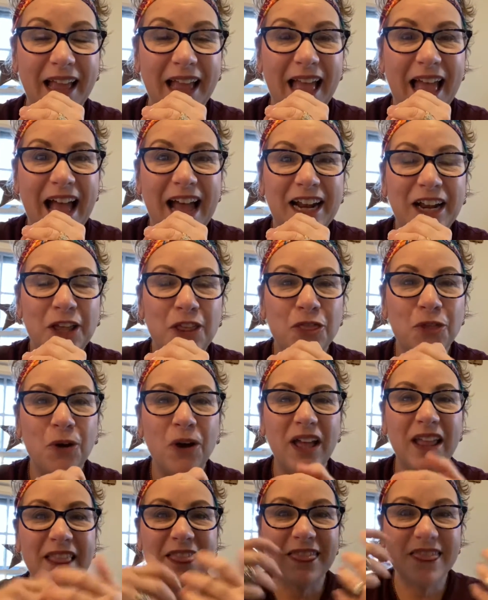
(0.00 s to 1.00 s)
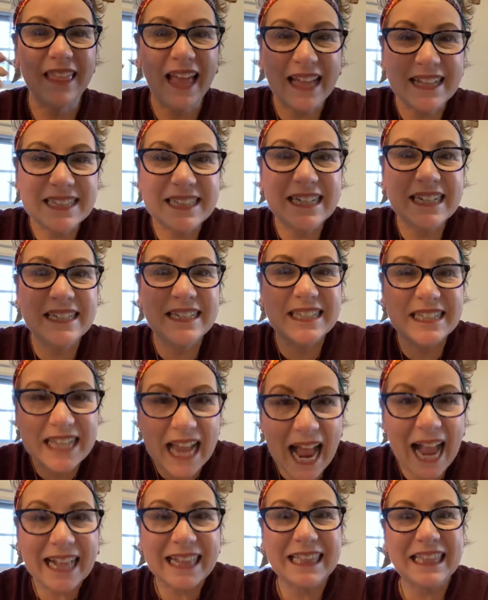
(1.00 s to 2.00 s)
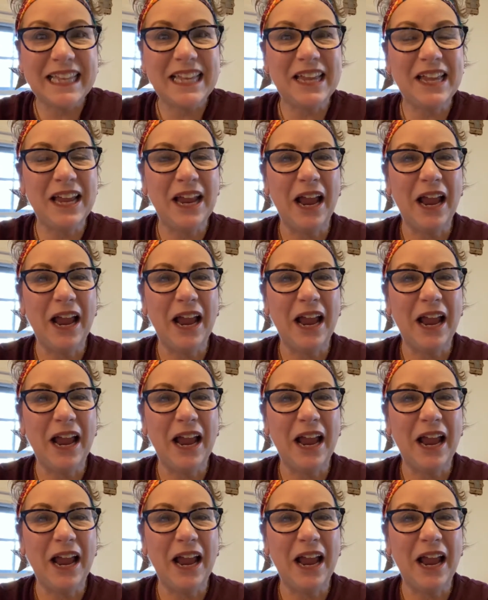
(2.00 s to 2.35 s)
And I thought, that's exactly